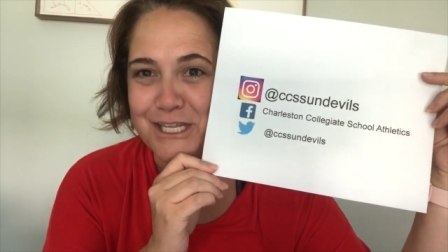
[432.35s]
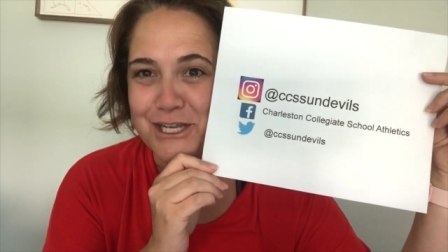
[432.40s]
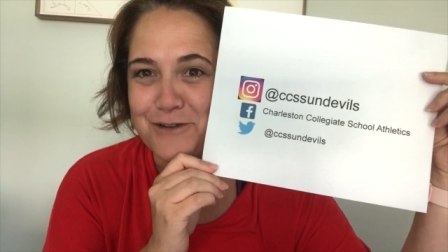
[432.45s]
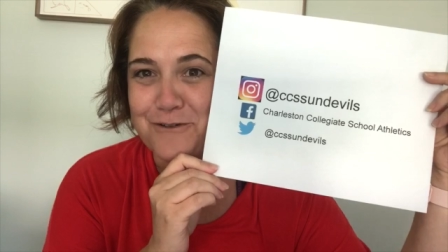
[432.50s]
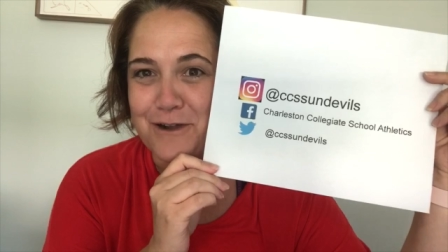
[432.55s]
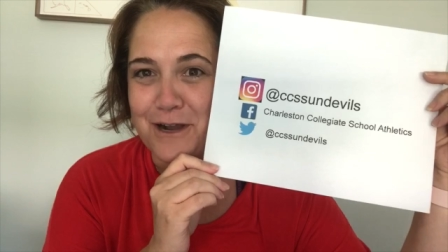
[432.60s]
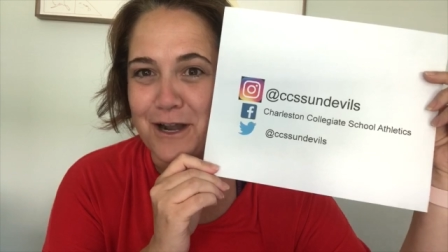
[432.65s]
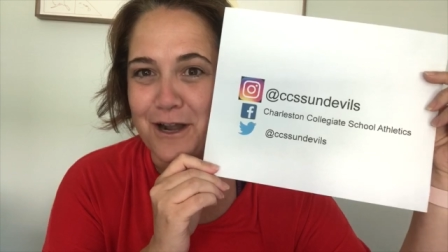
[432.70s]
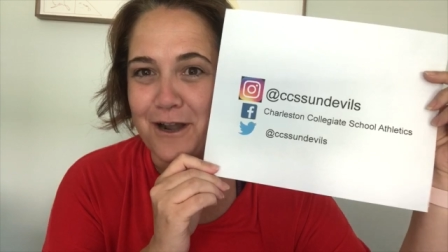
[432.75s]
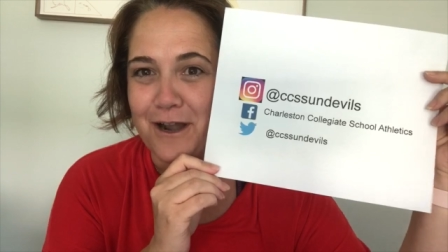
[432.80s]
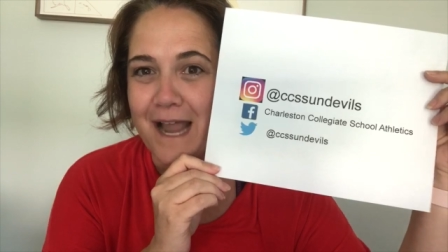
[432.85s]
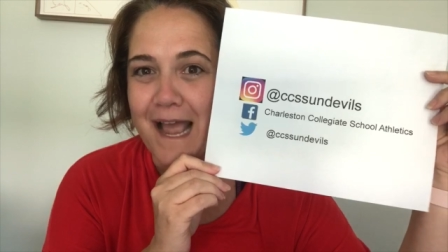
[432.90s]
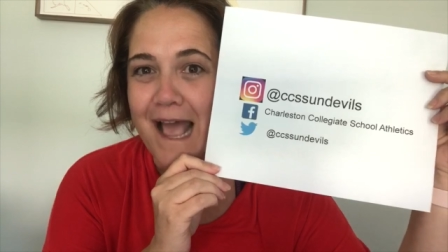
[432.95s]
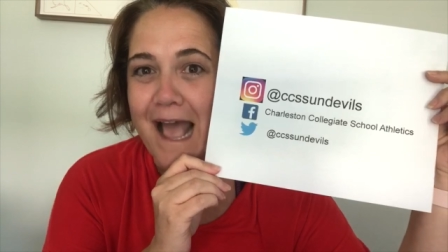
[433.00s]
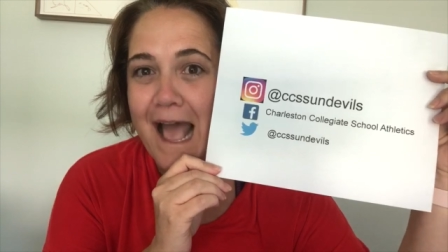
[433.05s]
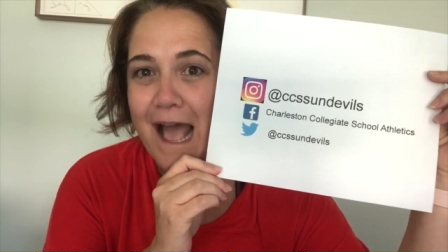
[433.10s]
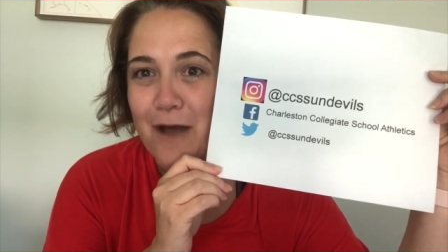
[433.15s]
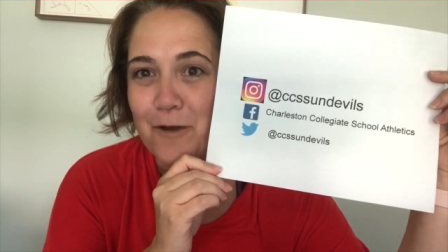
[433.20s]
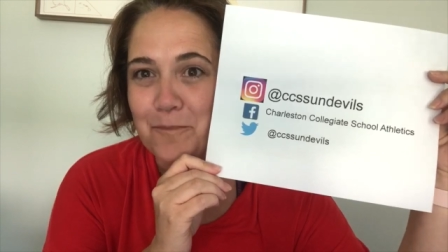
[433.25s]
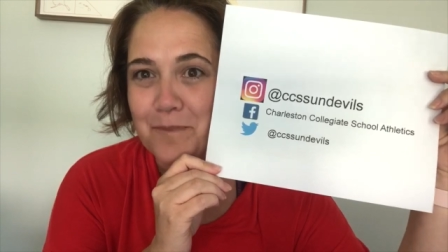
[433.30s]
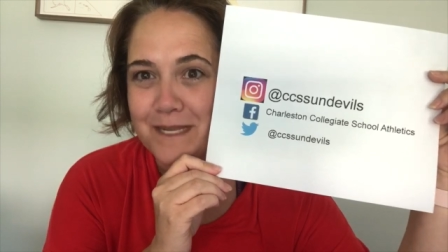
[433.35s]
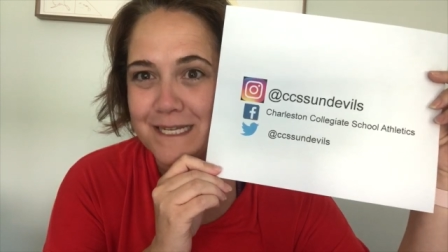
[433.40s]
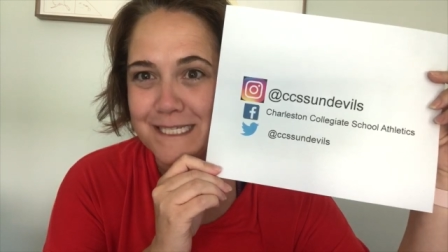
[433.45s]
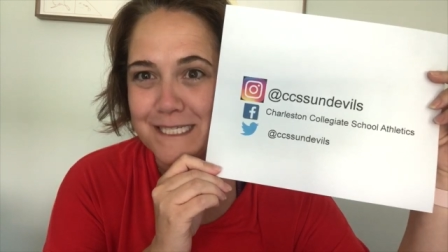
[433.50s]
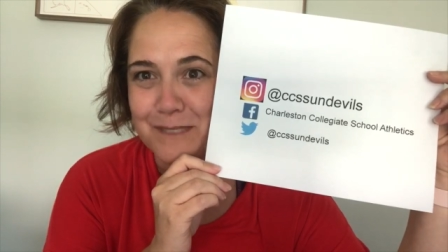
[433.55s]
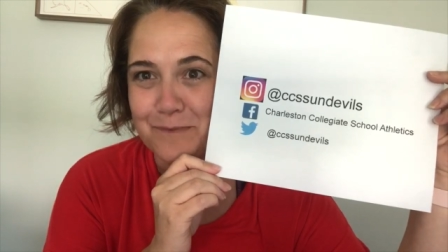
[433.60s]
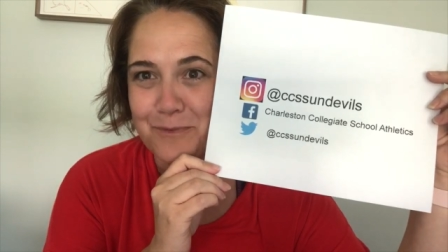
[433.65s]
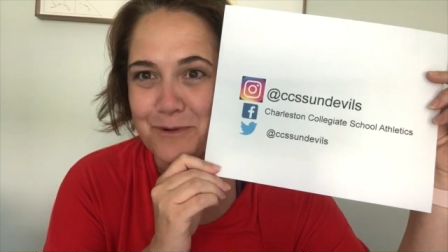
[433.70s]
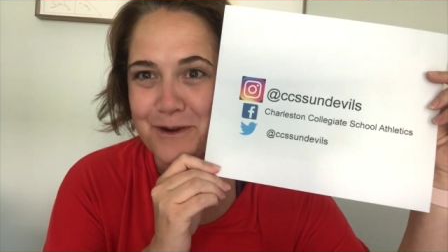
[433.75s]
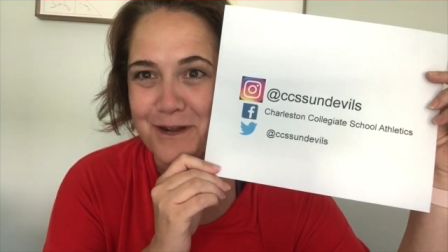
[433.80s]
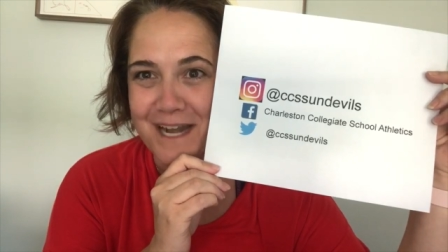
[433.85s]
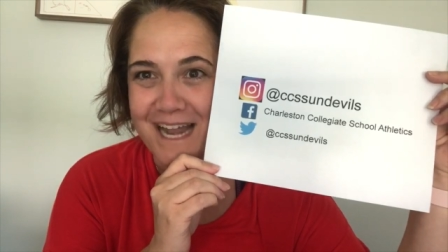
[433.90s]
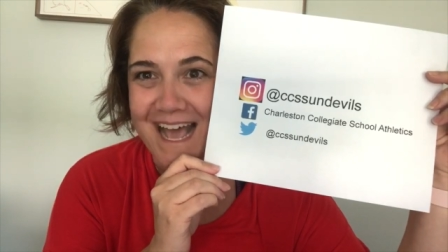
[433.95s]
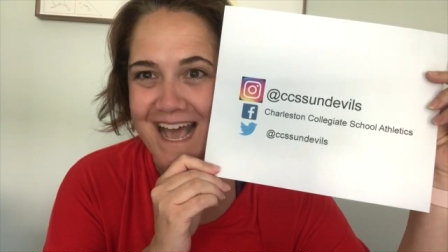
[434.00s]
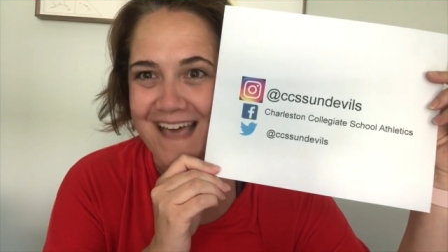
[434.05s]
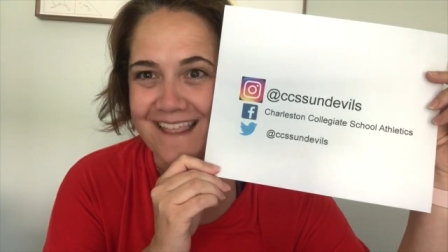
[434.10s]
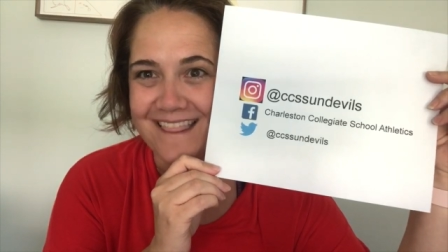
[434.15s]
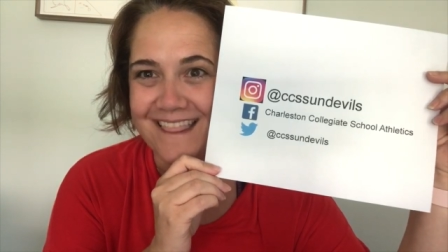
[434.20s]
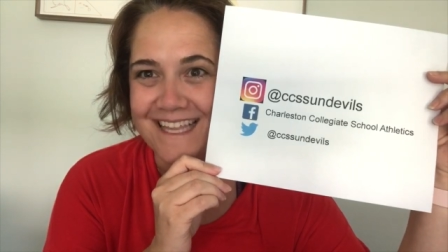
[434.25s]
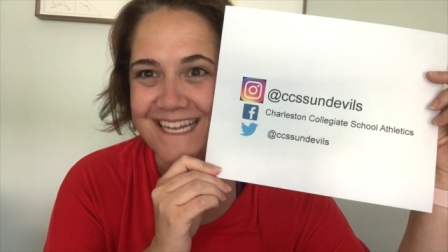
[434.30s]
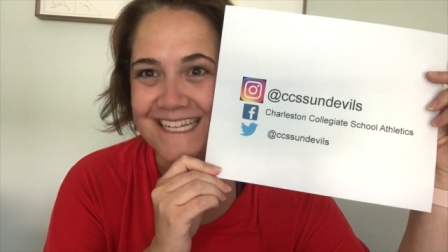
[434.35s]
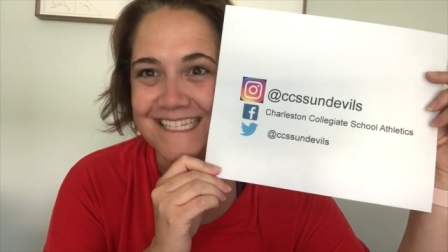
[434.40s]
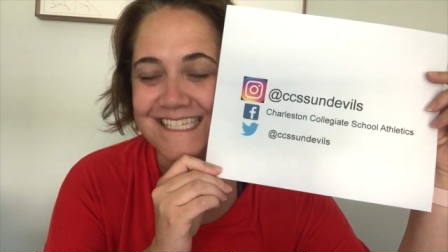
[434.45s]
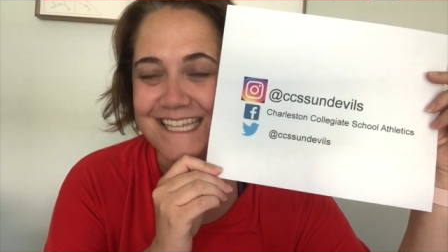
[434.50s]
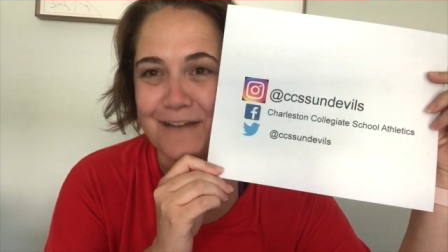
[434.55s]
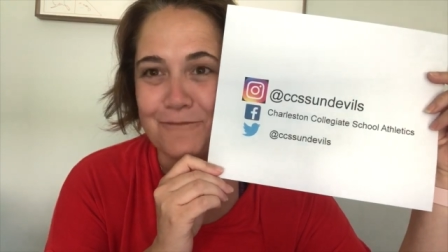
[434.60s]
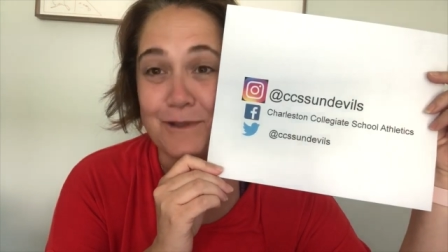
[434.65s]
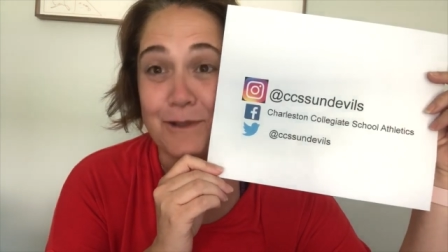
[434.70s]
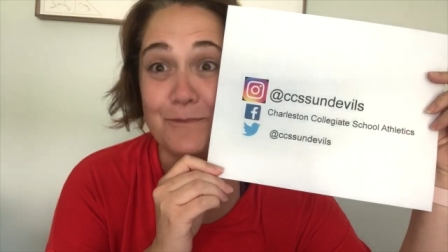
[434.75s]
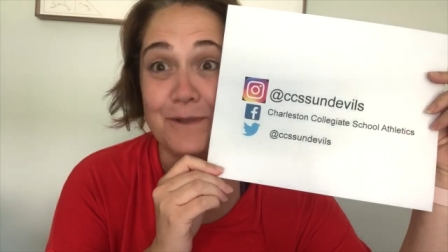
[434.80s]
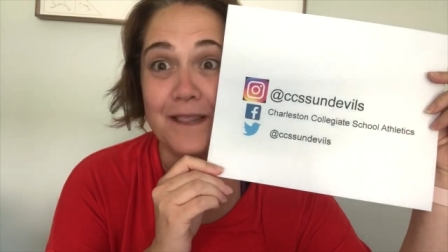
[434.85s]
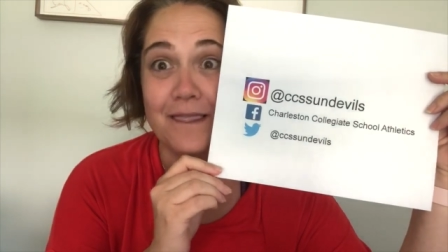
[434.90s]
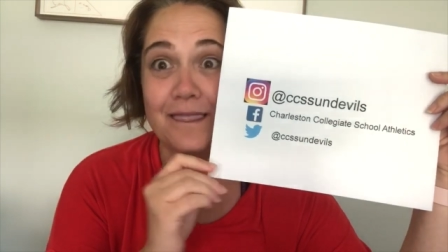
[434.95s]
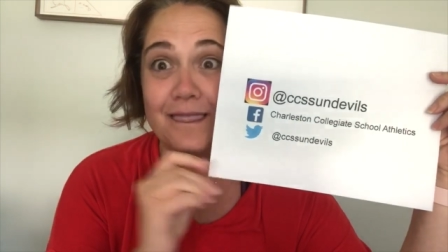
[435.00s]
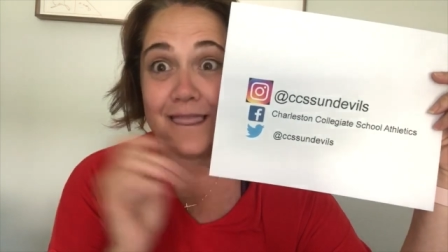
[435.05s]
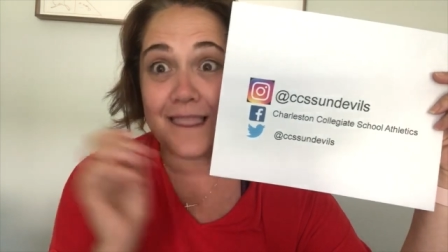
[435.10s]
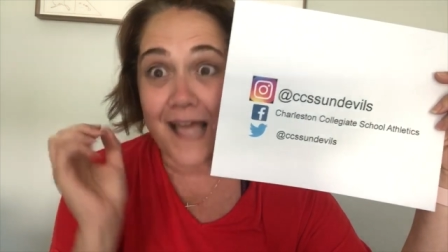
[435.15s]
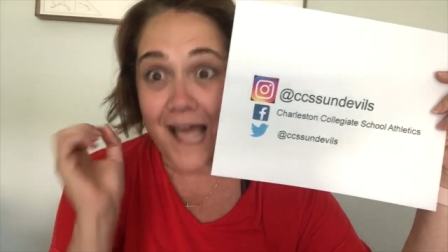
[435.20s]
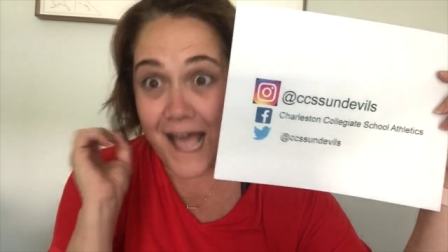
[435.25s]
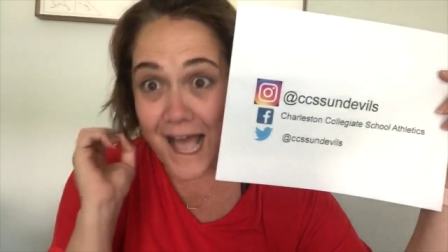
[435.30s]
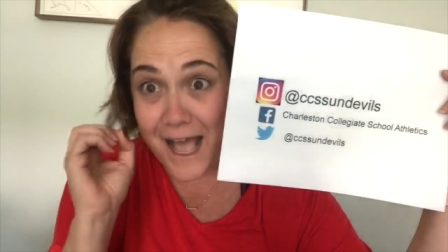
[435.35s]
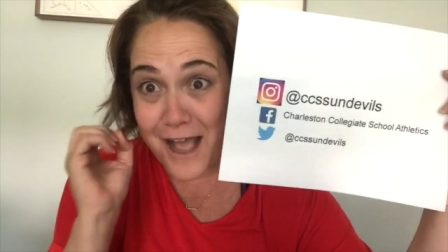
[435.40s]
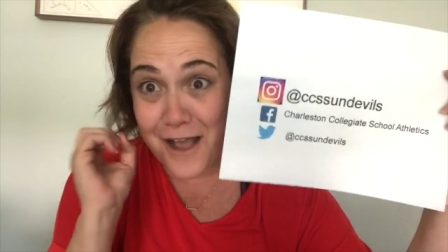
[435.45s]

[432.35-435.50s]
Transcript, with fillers: who are helping support athletes and we would love